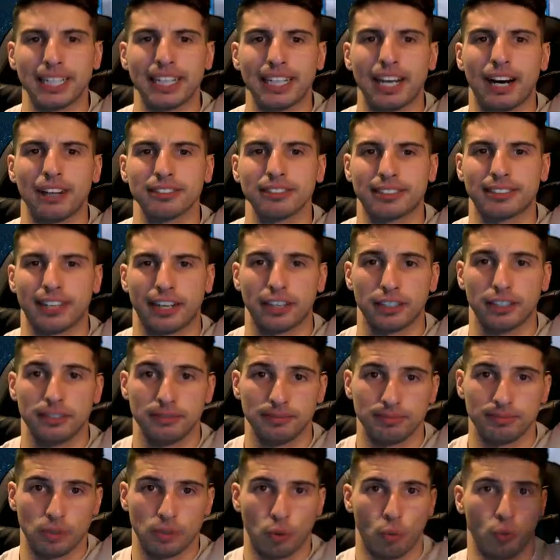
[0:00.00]
out there
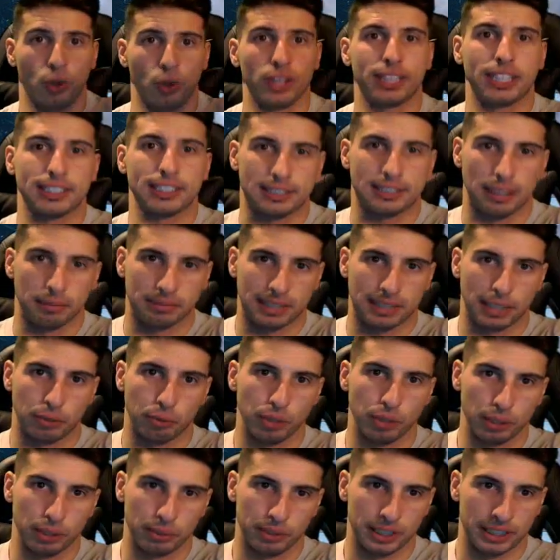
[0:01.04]
we'll get something
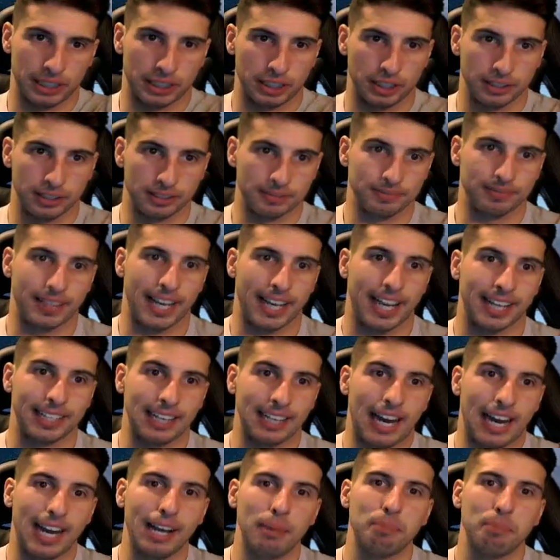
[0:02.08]
really, really good. And
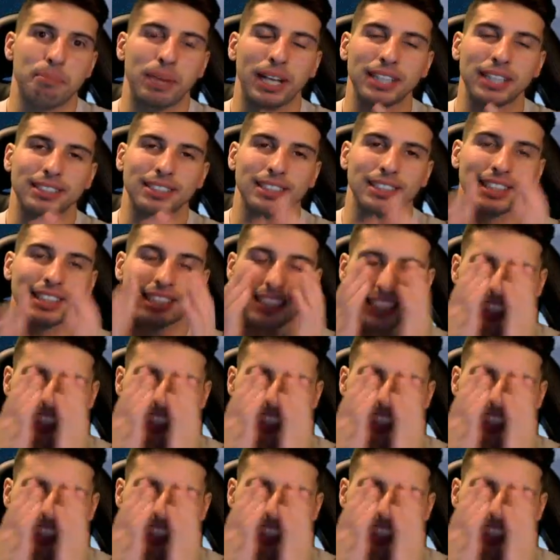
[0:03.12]
I basically